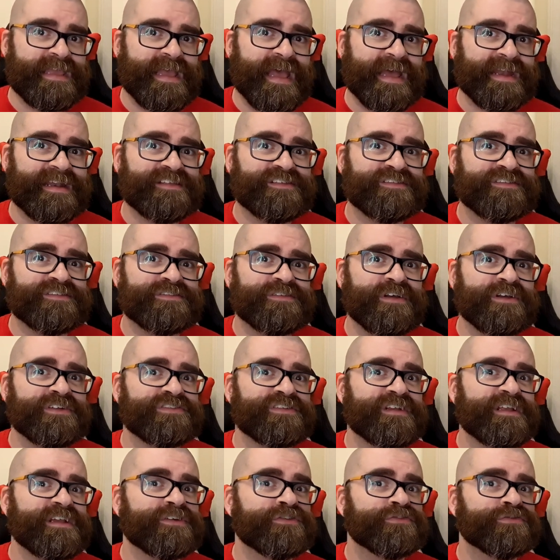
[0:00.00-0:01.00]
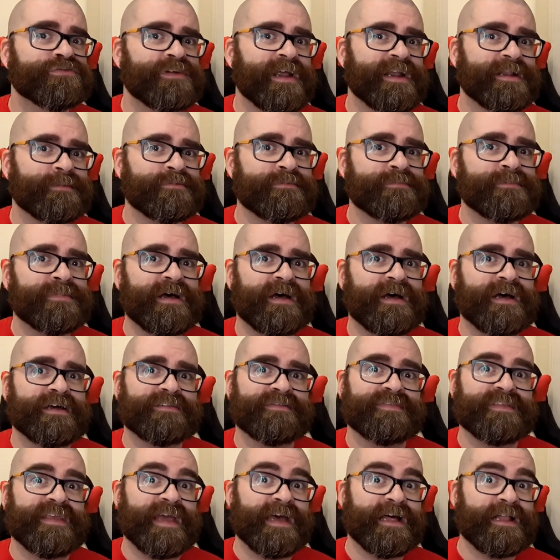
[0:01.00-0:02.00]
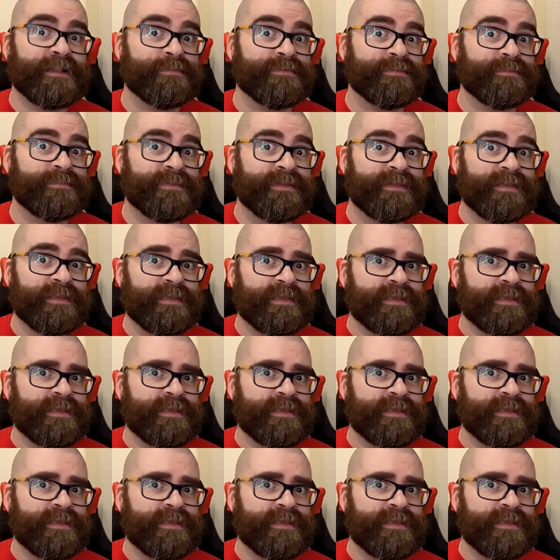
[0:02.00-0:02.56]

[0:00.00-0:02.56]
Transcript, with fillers: and it's such an incredible part of the album.